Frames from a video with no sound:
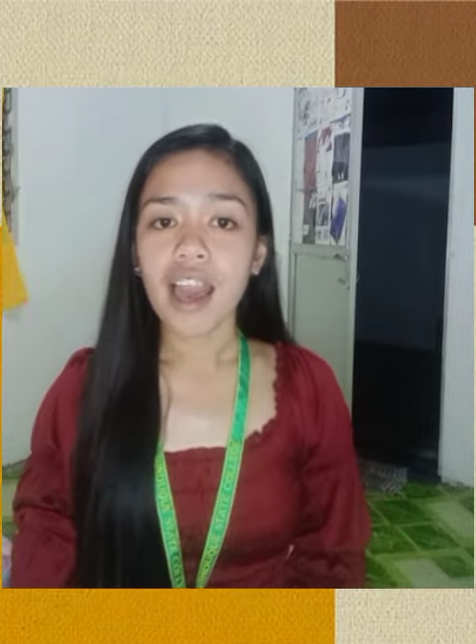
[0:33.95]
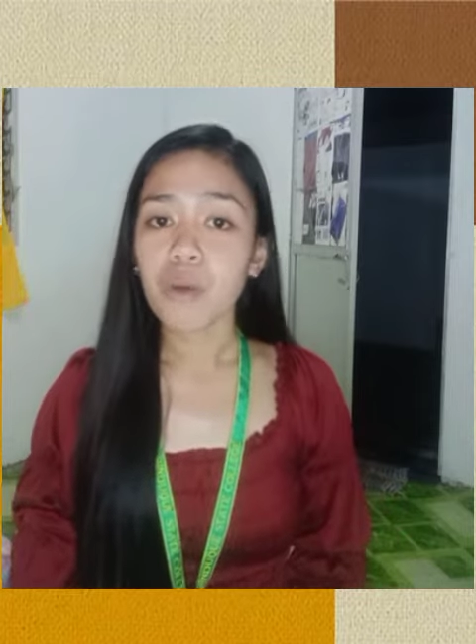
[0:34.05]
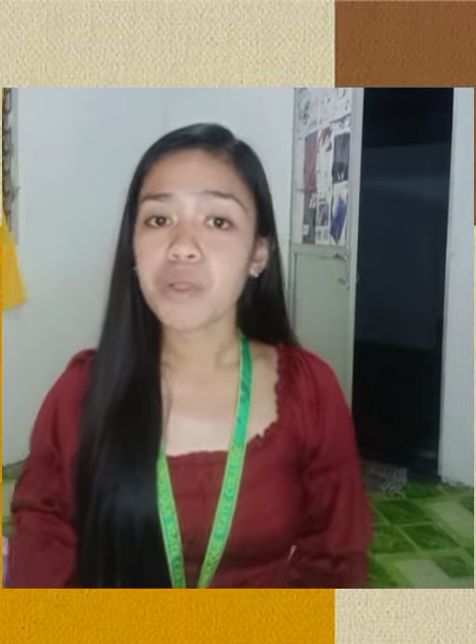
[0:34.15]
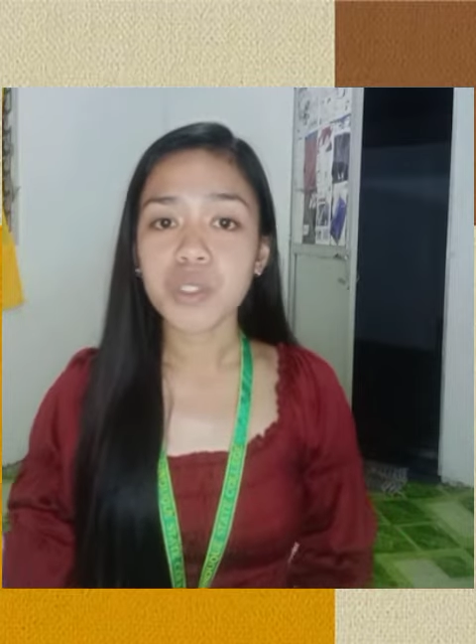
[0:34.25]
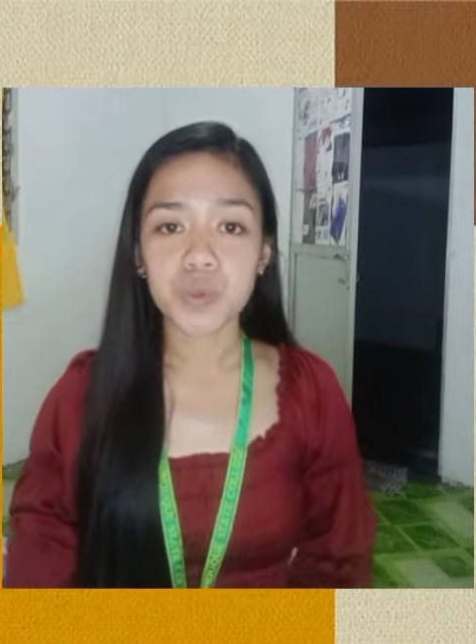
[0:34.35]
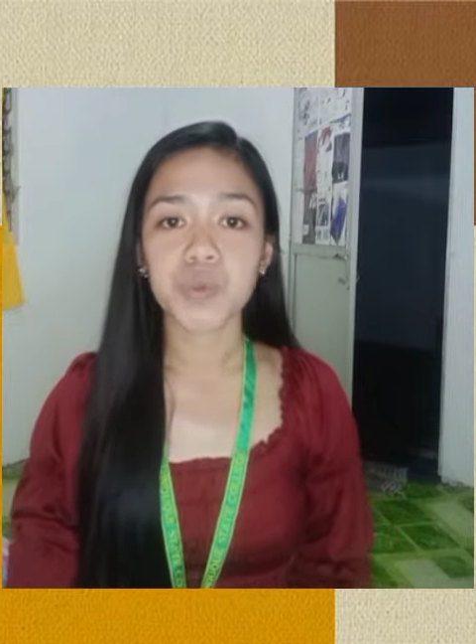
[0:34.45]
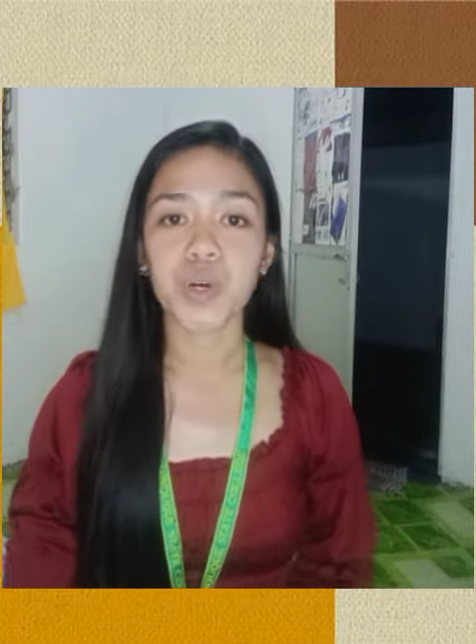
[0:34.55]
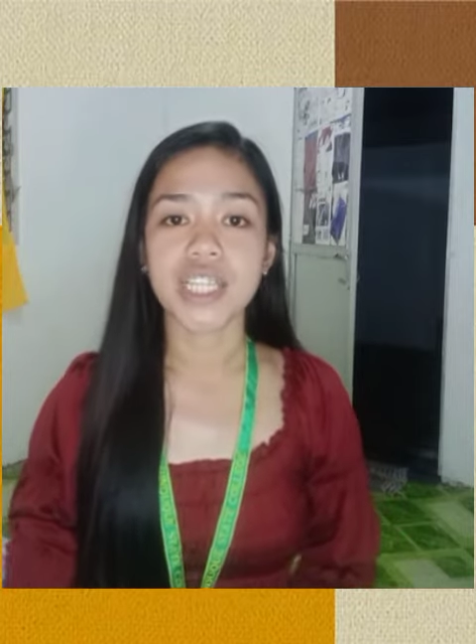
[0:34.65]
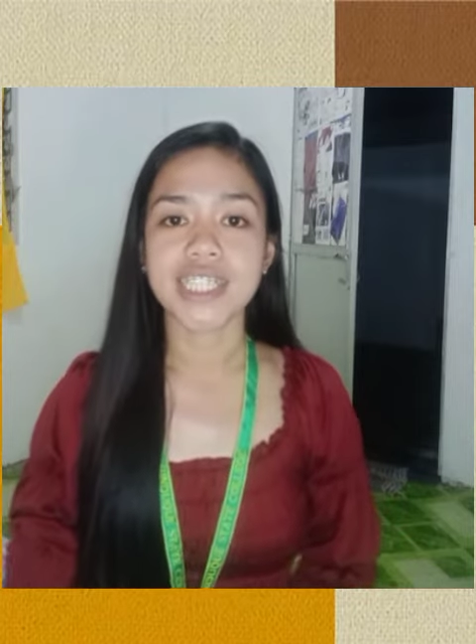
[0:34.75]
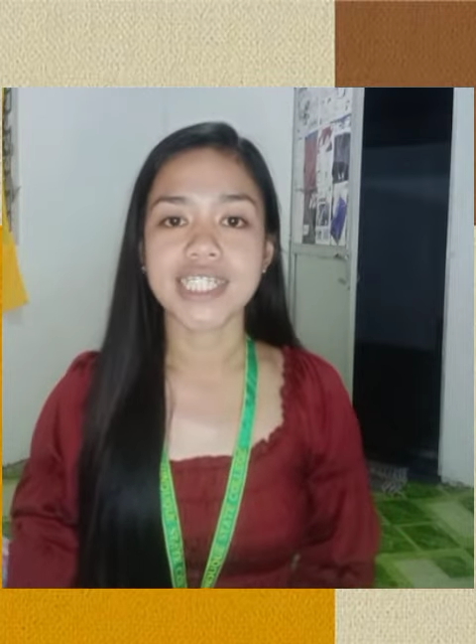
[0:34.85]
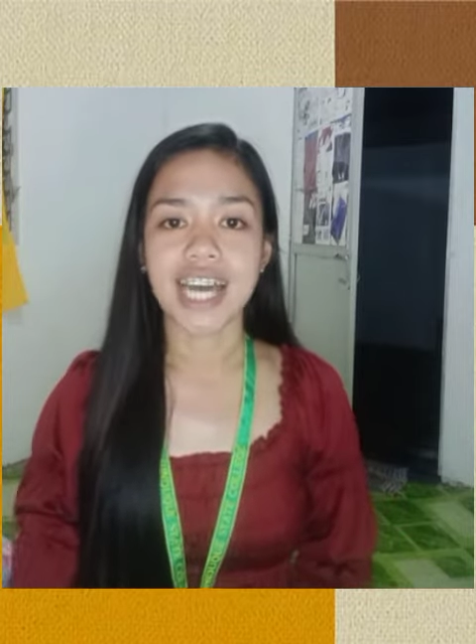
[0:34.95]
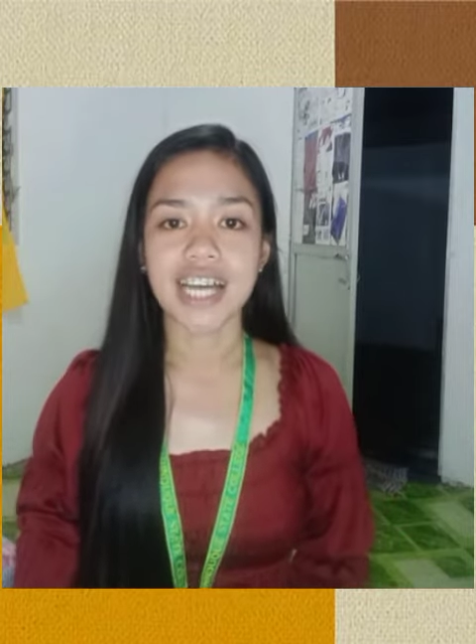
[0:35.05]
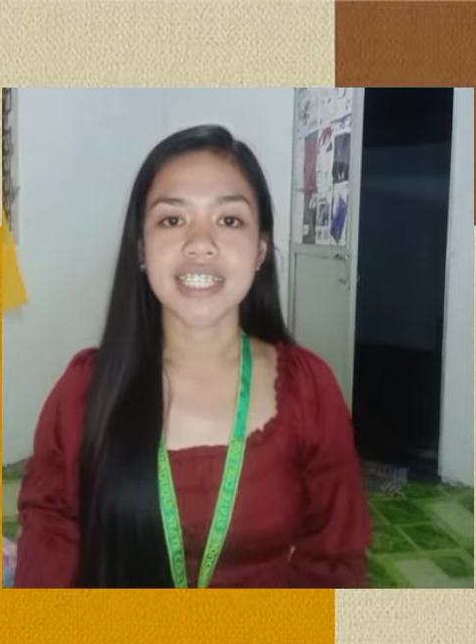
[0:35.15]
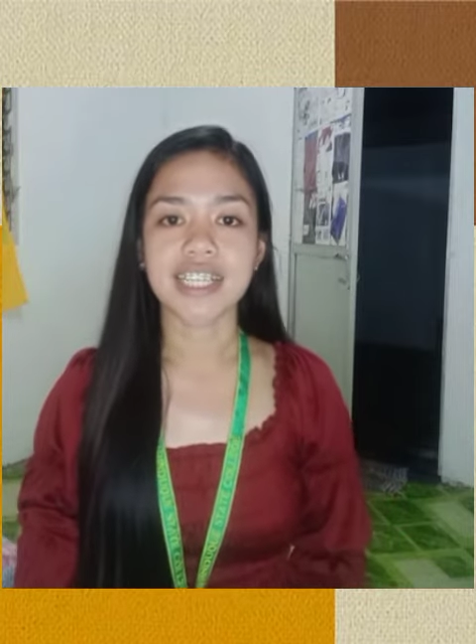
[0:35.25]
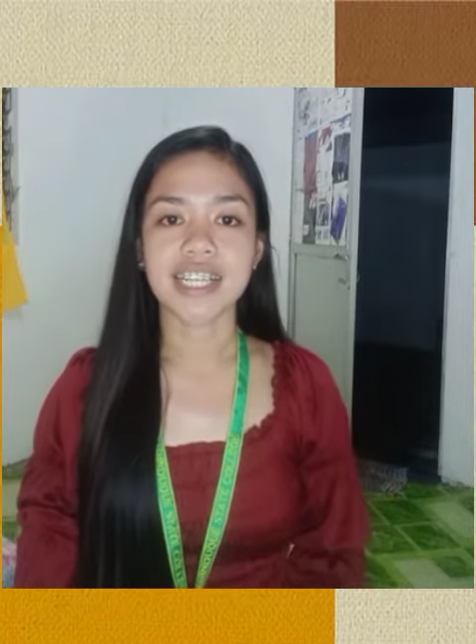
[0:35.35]
I will do all the
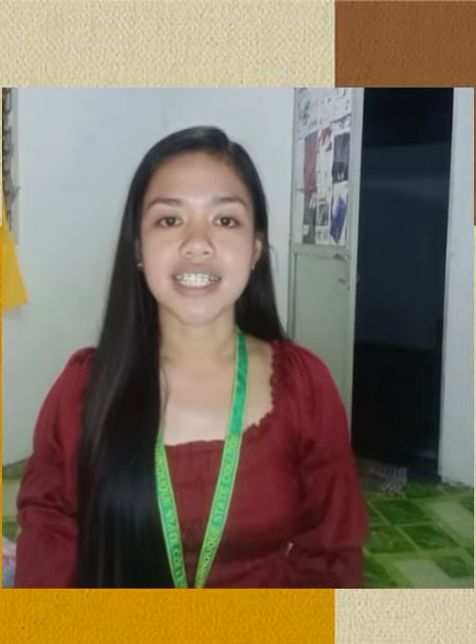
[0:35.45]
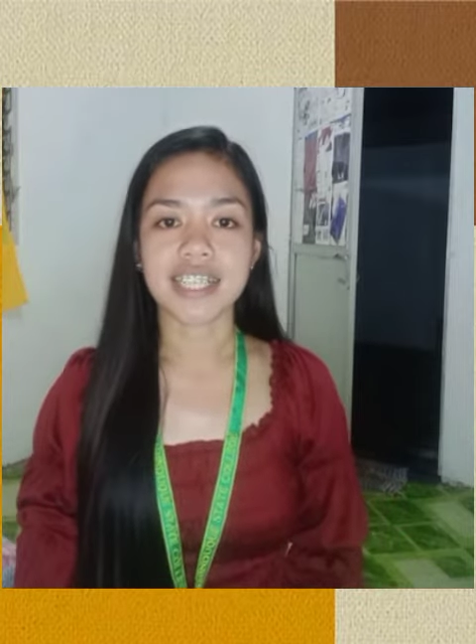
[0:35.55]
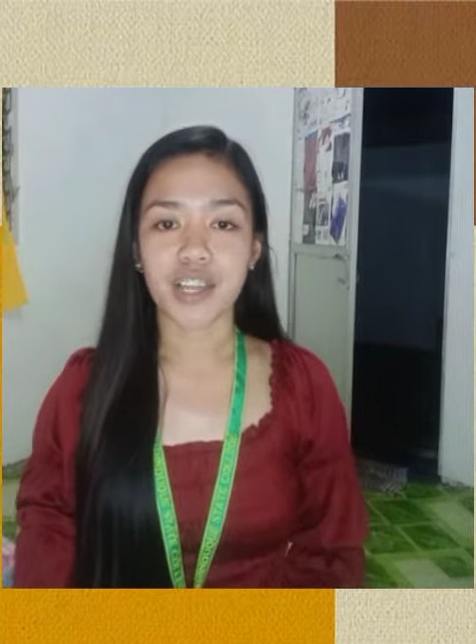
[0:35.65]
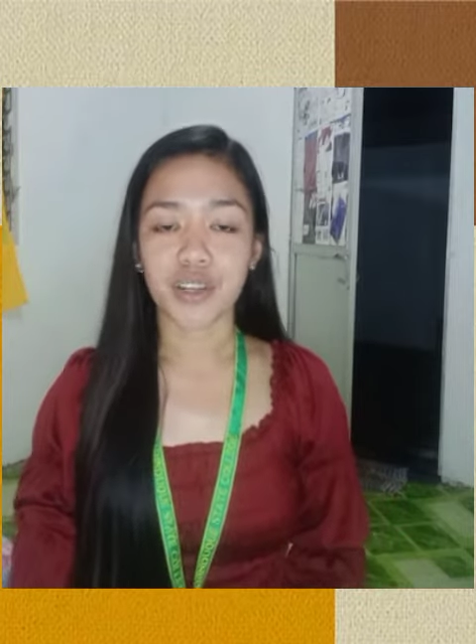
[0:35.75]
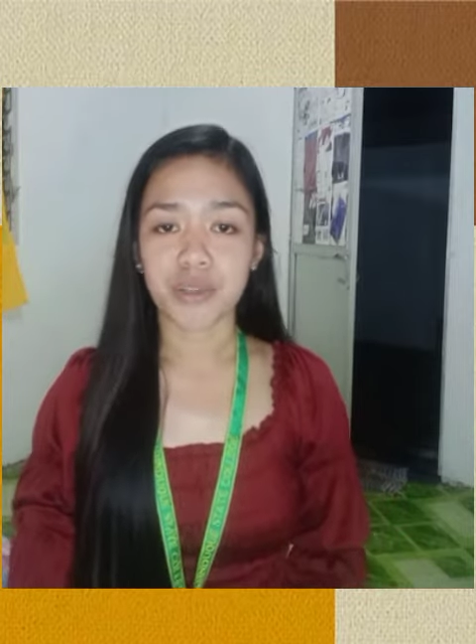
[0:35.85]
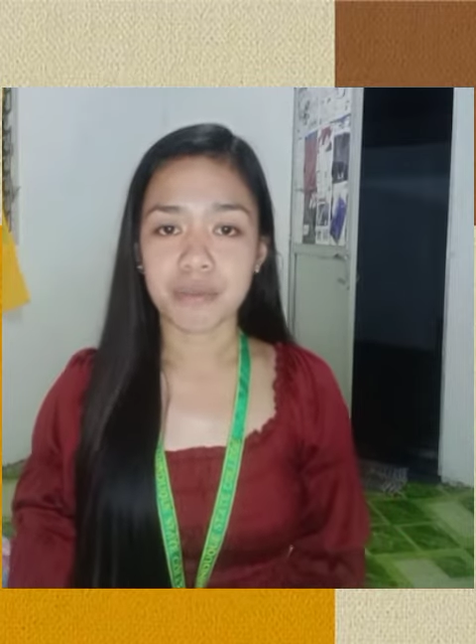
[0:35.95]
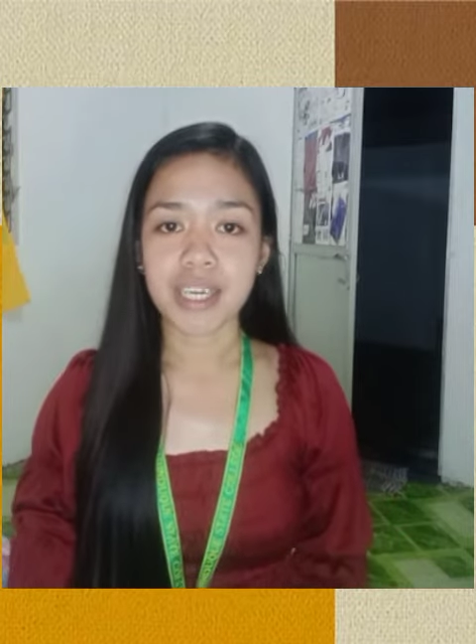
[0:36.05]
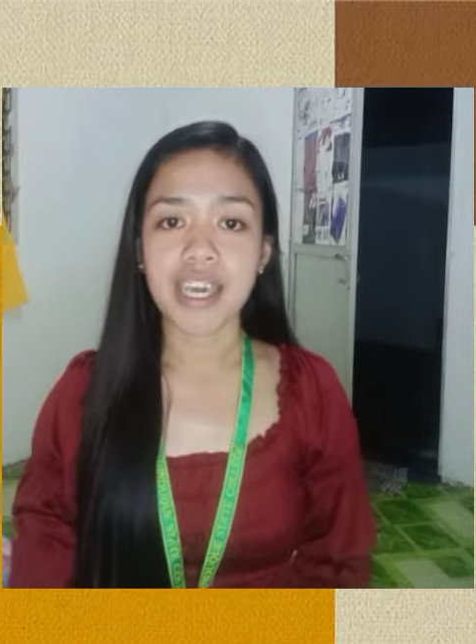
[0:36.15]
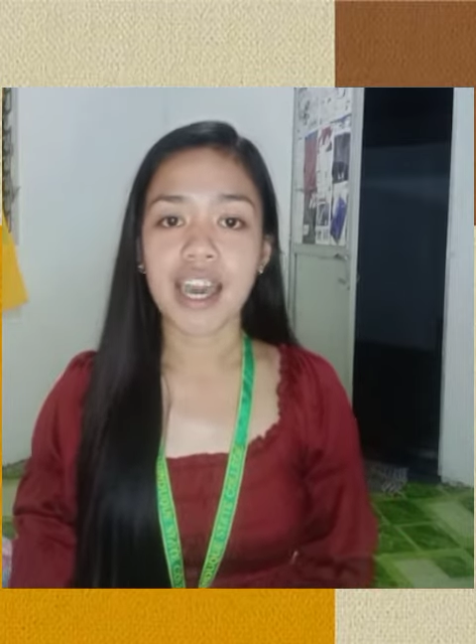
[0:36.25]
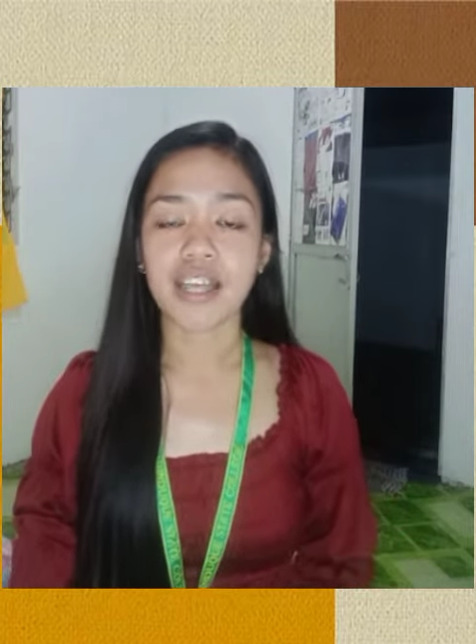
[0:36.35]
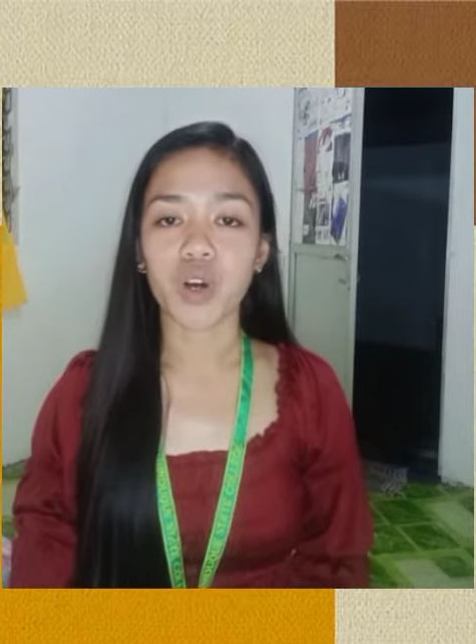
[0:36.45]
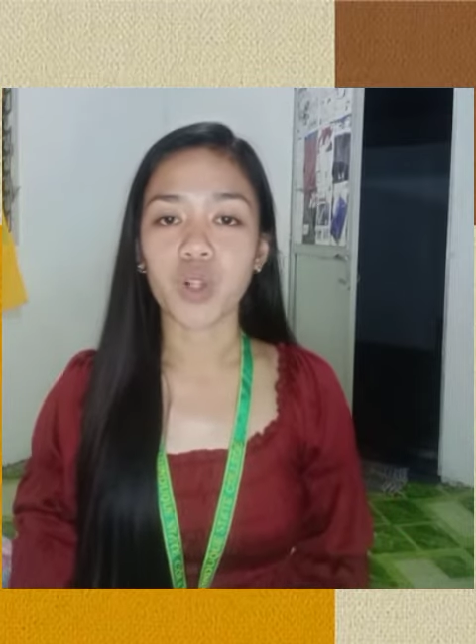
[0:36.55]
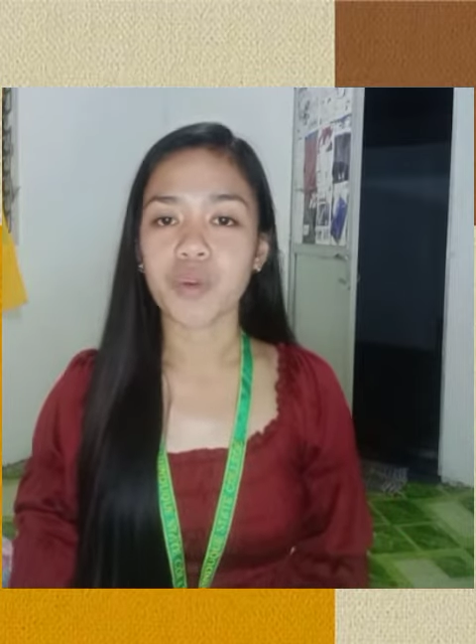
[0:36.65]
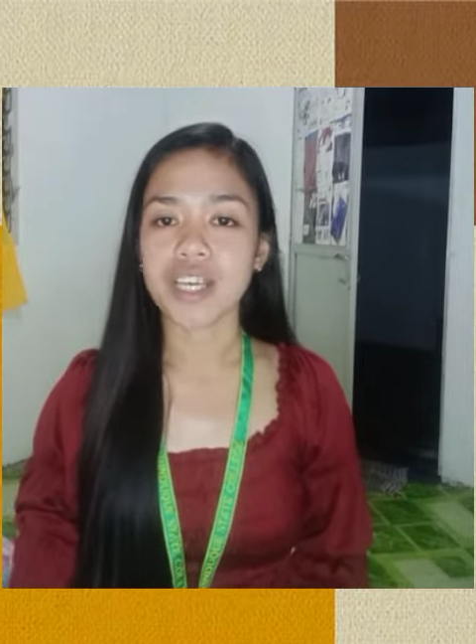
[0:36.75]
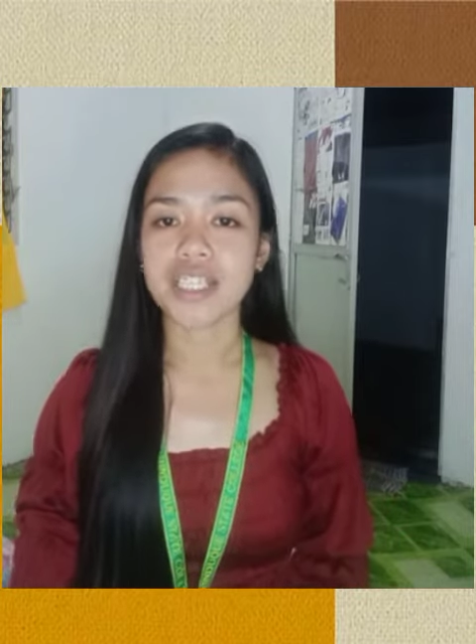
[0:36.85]
tasks that assigned on me and
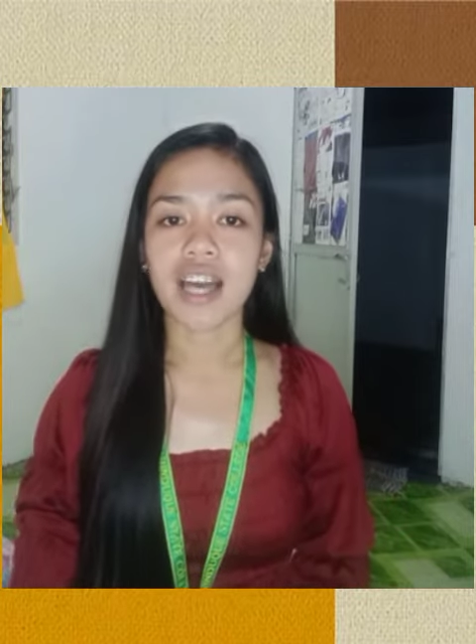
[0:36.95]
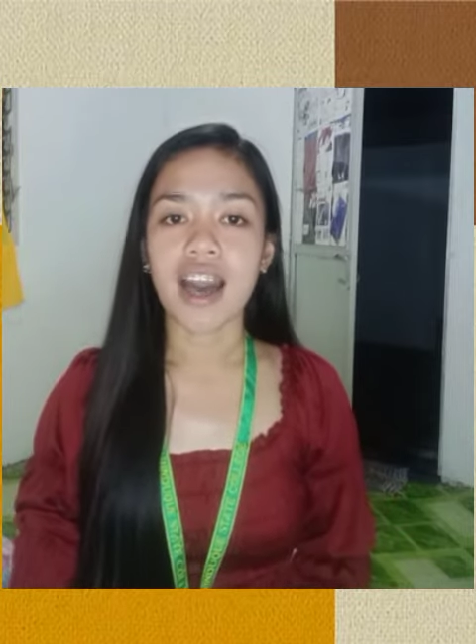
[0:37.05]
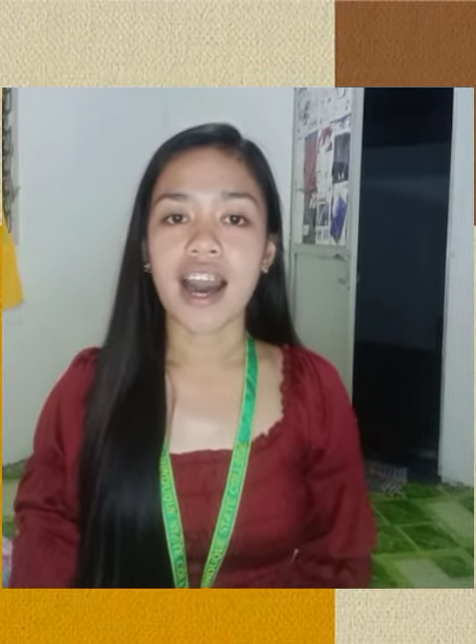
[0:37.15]
always